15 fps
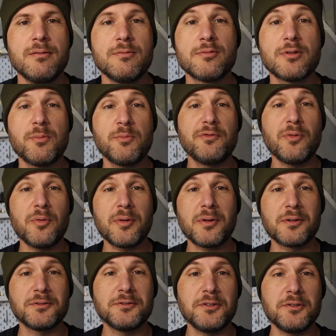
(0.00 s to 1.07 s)
So before we
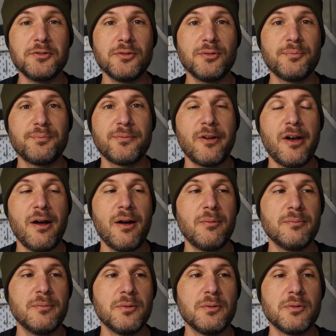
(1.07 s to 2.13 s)
continue,
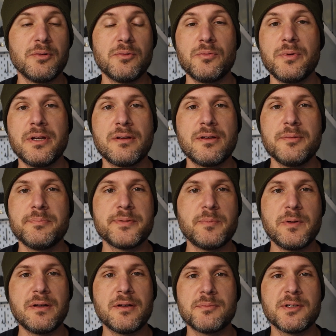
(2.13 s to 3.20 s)
we keep
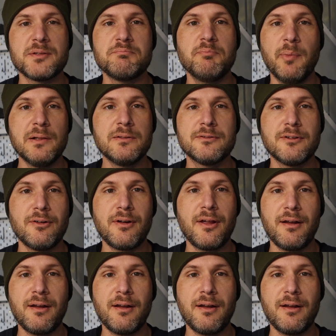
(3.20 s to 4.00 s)
speaking about Biltong,